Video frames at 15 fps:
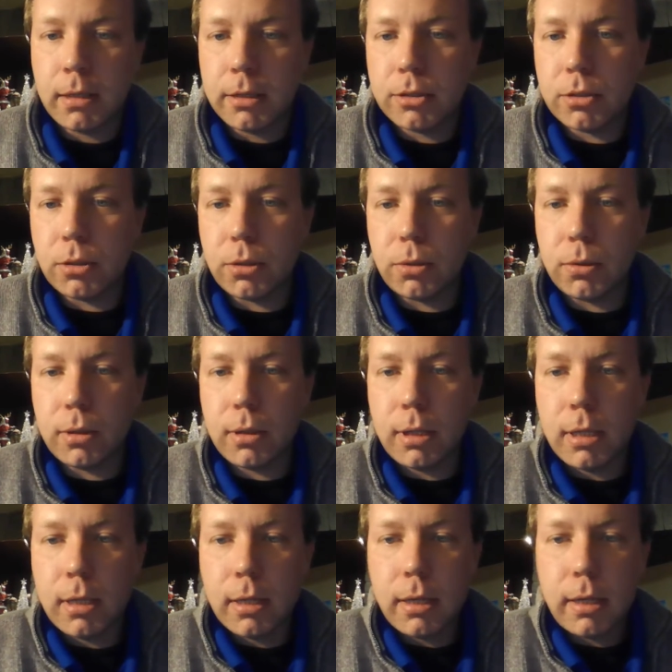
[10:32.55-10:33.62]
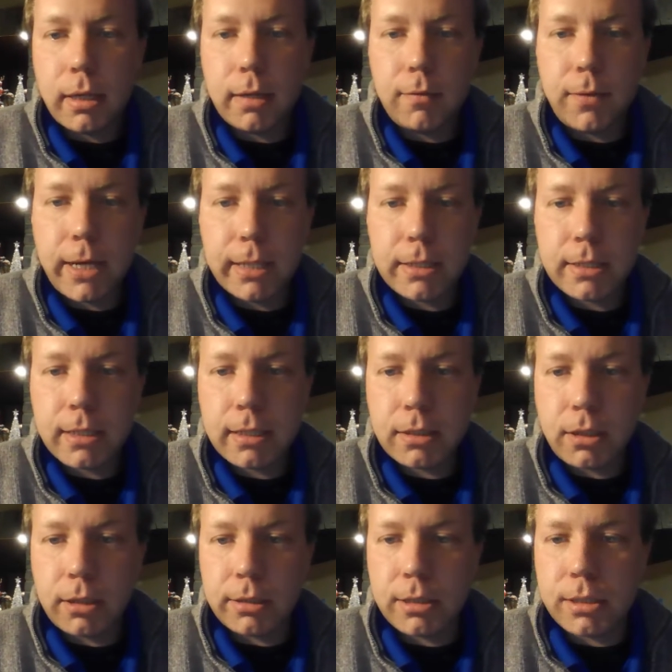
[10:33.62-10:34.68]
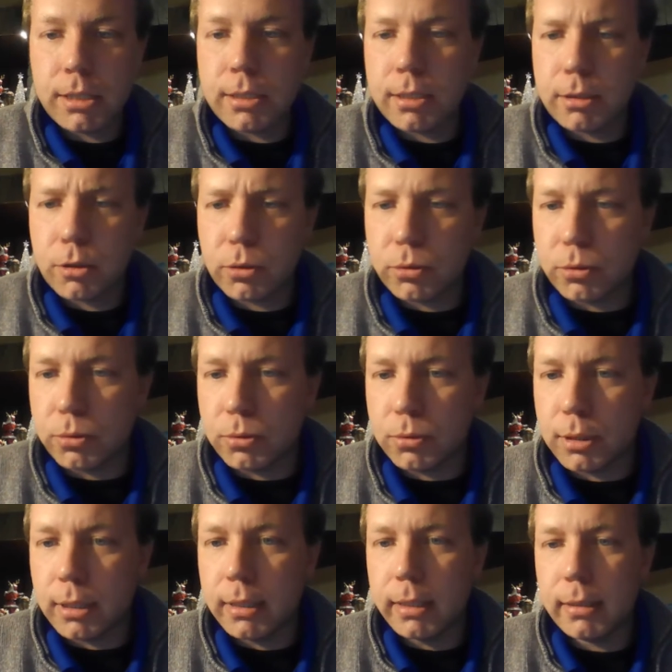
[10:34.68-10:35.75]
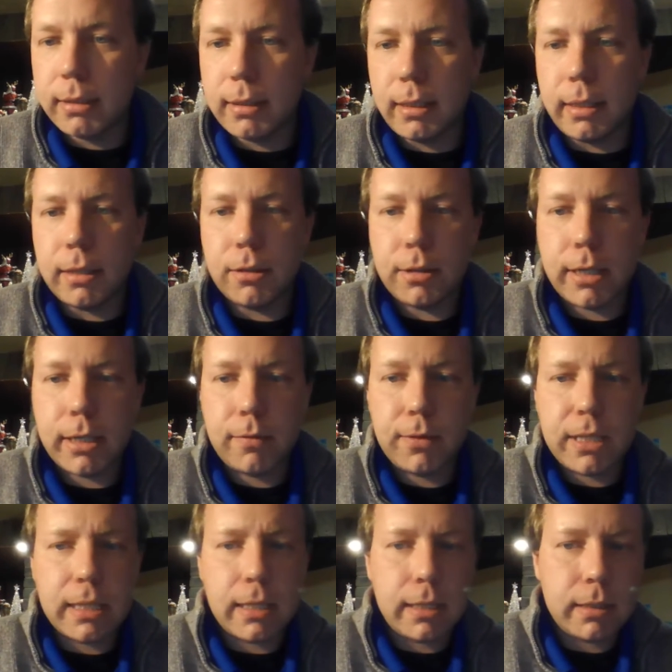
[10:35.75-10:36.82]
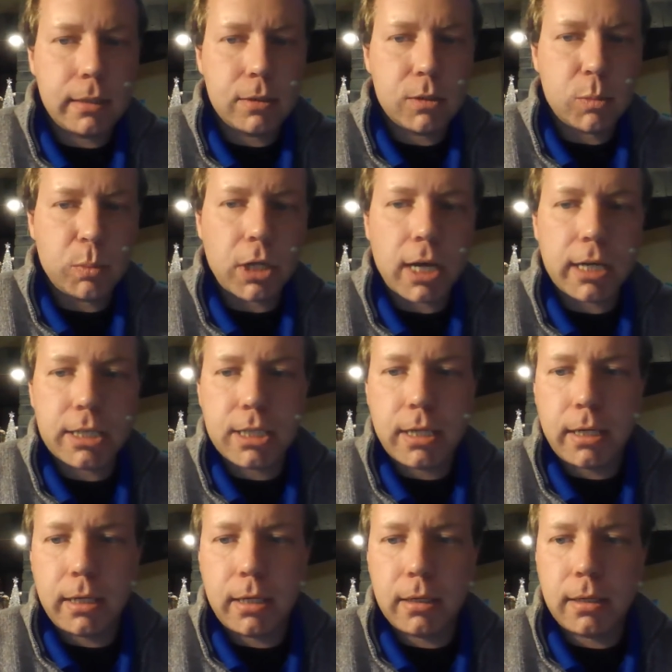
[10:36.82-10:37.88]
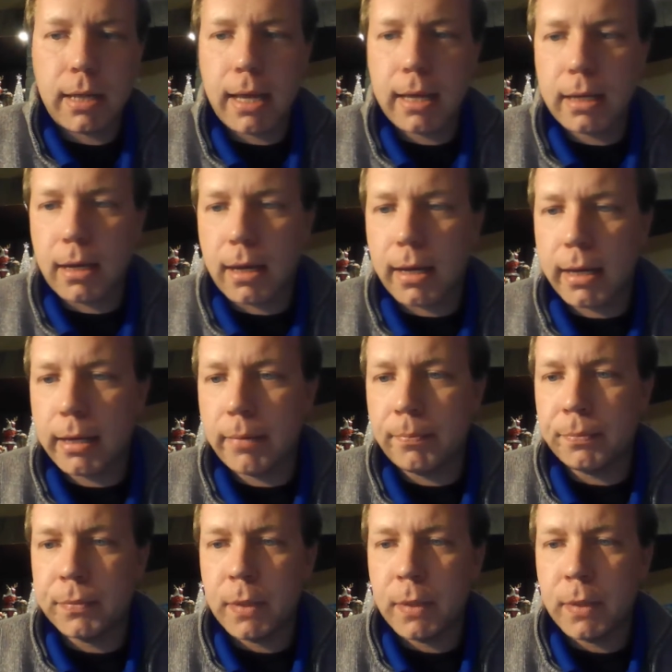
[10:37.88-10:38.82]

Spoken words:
So, advanced technologies include the Internet of Things, blockchain, AI,